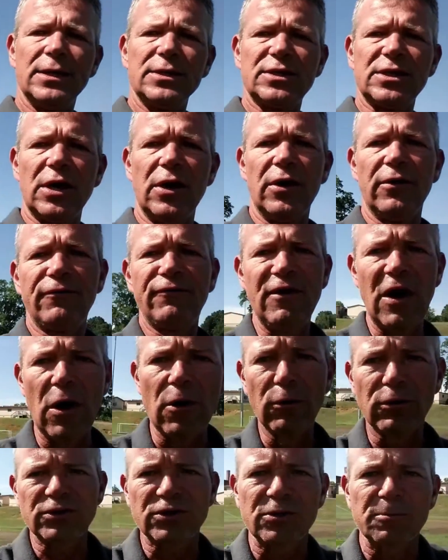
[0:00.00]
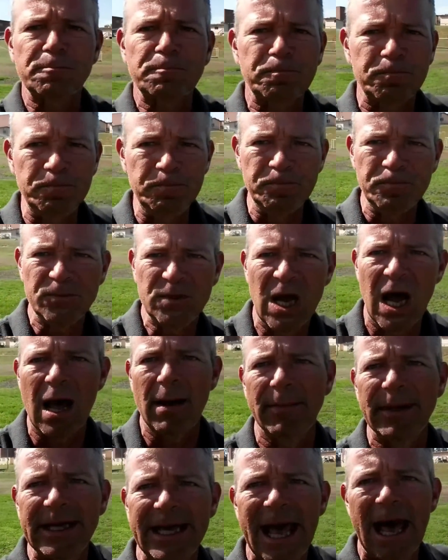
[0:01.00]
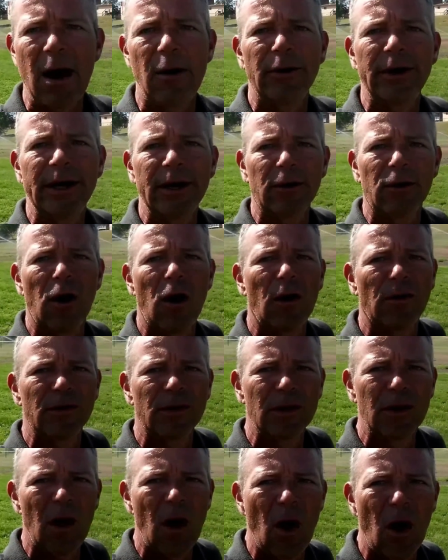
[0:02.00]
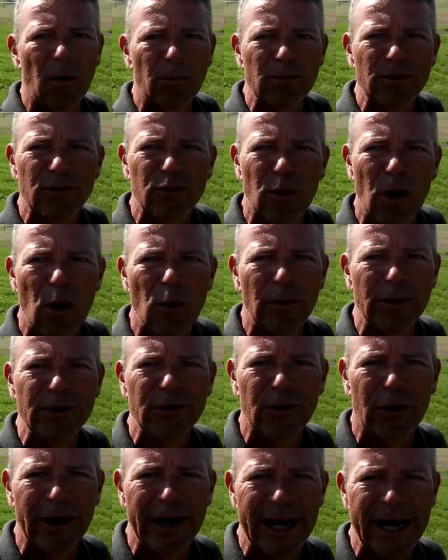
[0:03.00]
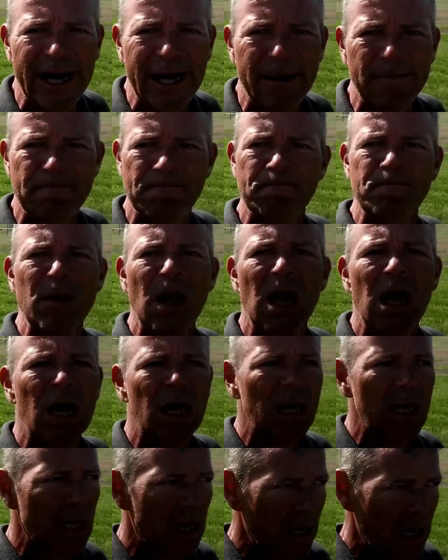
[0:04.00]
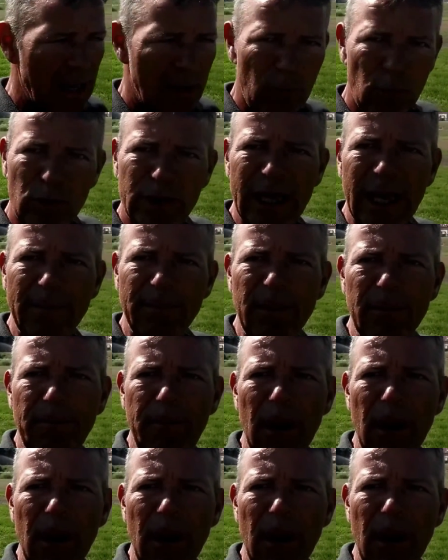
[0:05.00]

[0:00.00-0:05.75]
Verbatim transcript: So folks, Tommy Cowett here on the lawn with Growingreen, and we'll keep you